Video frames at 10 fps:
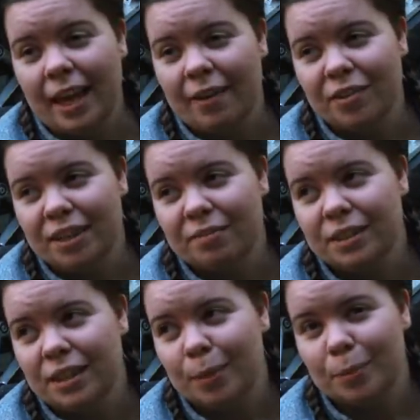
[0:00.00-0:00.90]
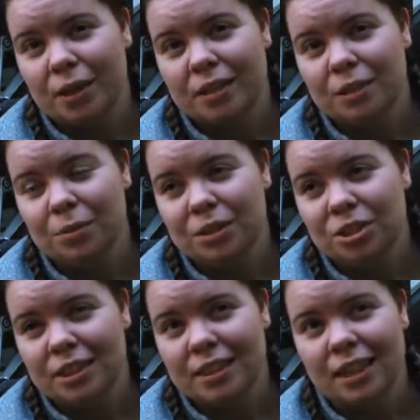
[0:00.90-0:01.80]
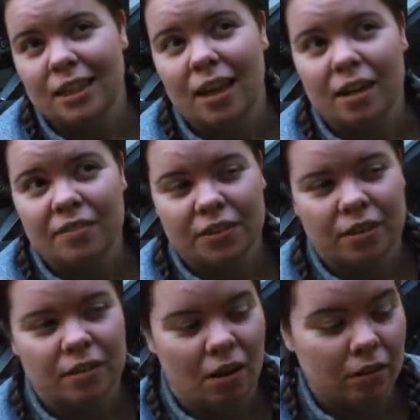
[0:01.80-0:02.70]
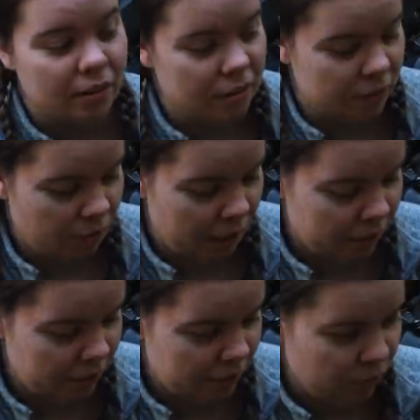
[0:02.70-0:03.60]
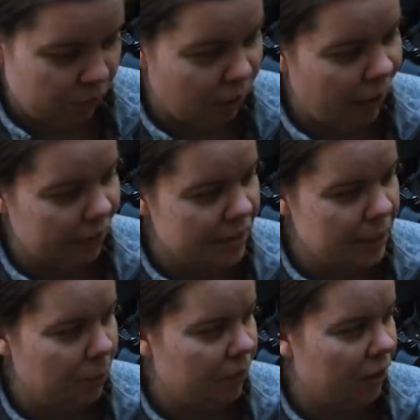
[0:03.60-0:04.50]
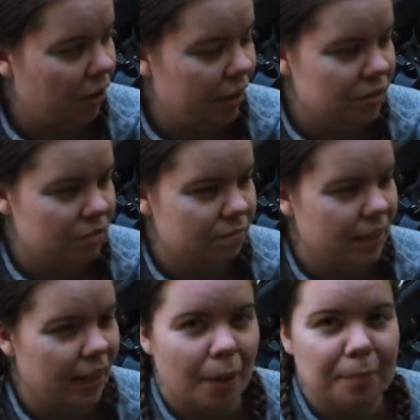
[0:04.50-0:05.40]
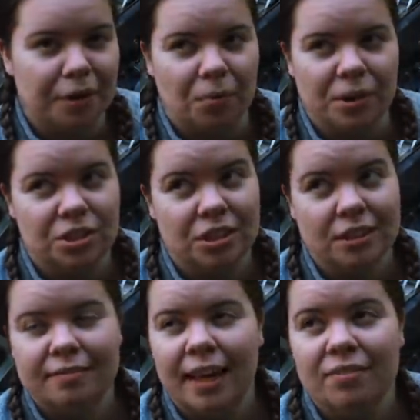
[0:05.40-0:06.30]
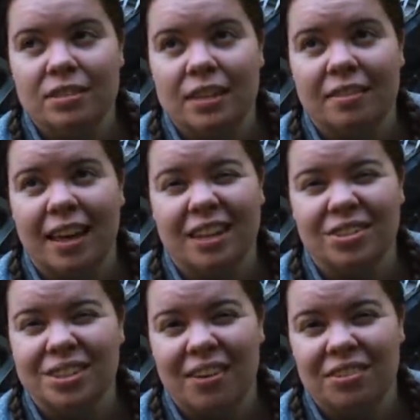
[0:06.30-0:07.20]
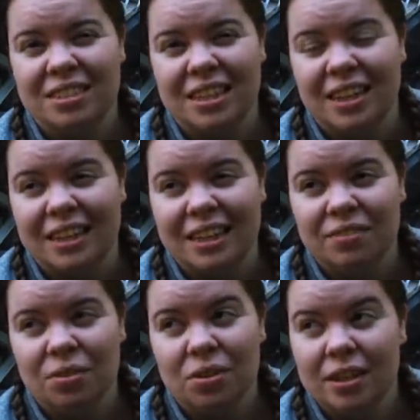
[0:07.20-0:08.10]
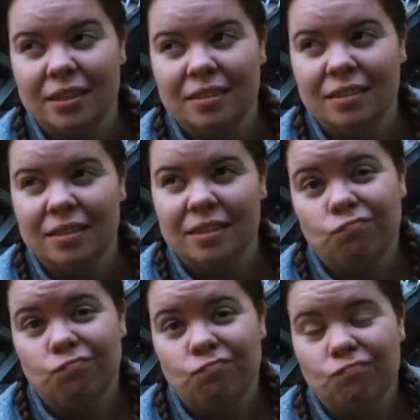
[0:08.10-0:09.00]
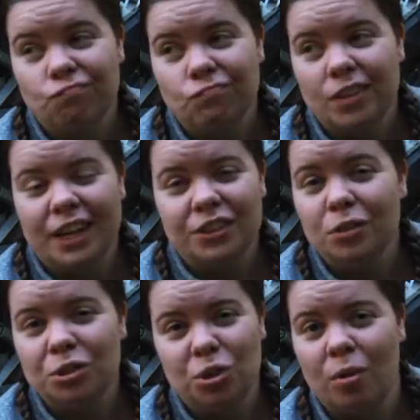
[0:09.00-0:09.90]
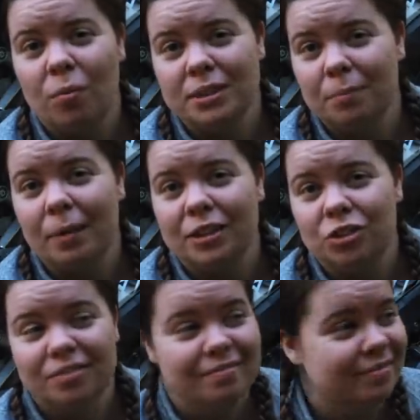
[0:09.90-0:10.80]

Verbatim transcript: I haven't even upgraded the windshield, and a lot of other long distance riders who ride the CB500X get a bigger windshield. Haven't done that, just haven't seen a need for it. I told you it wasn't much.